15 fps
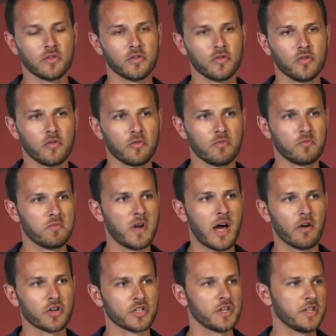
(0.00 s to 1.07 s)
to
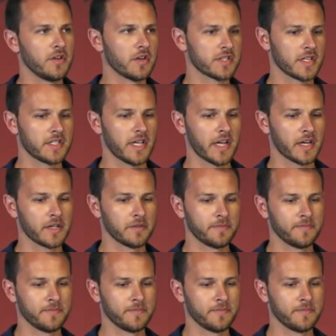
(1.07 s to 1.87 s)
launch a DDoS attack.